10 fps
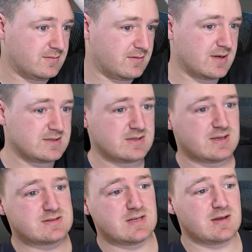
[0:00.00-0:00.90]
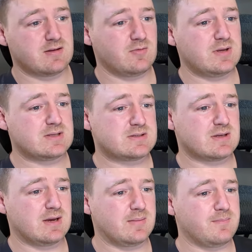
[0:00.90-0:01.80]
crazy as the other weeks.
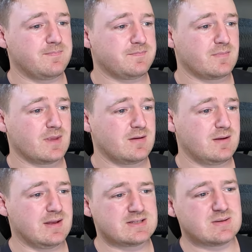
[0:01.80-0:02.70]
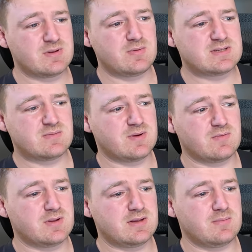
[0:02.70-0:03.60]
Yeah, like some of the weeks have been
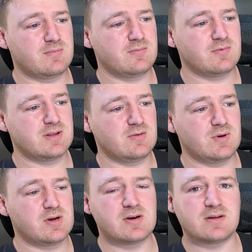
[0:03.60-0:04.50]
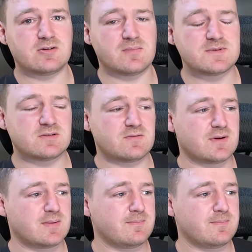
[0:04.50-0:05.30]
really, really weird in terms of